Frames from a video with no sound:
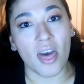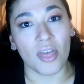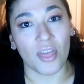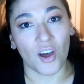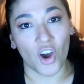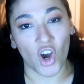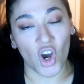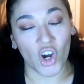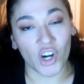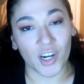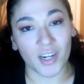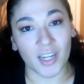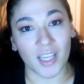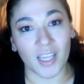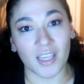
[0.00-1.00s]
The
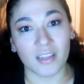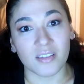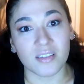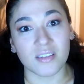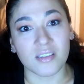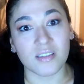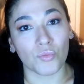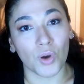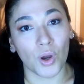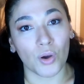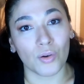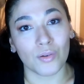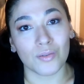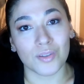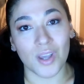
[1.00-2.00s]
heart is
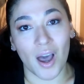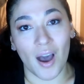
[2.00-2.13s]
rose,